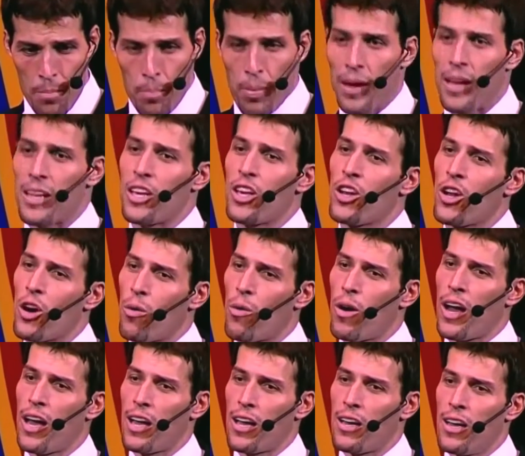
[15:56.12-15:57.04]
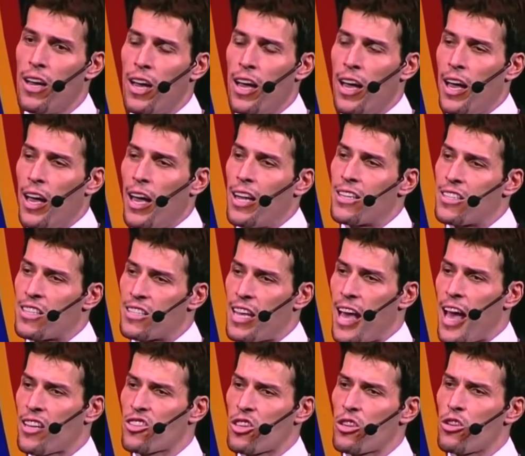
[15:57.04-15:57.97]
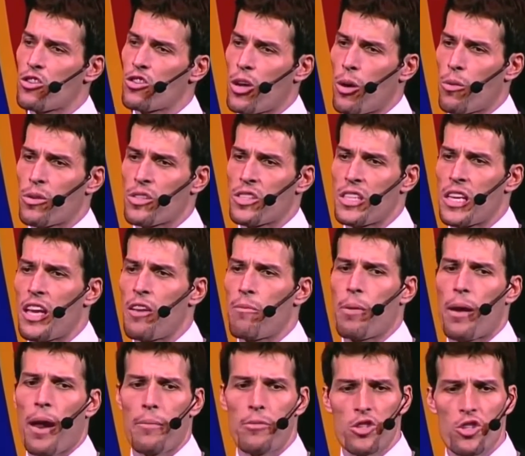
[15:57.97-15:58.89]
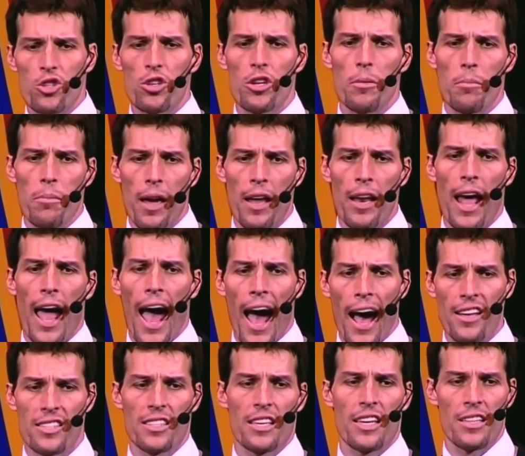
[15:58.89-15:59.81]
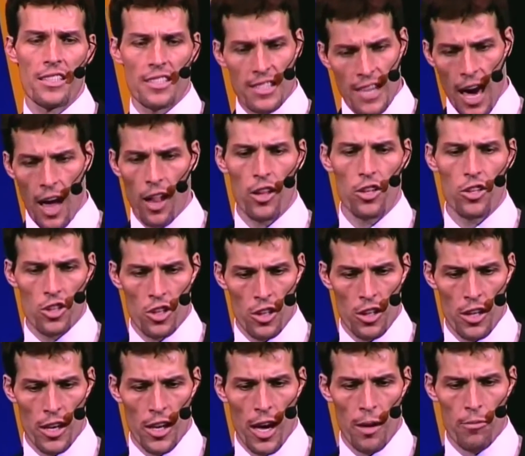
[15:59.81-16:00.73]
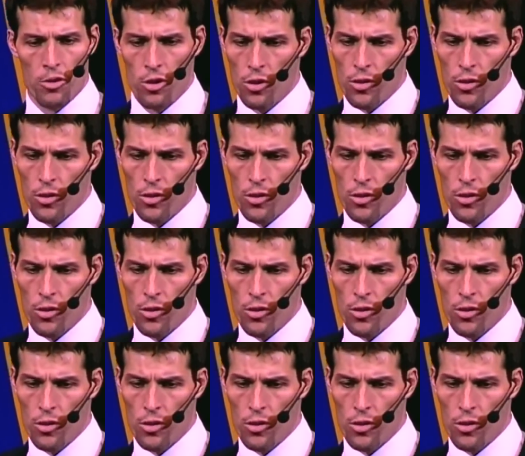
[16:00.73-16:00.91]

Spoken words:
But you know what? It says ask and you shall receive, but I'm sure it meant ask intelligently. I'm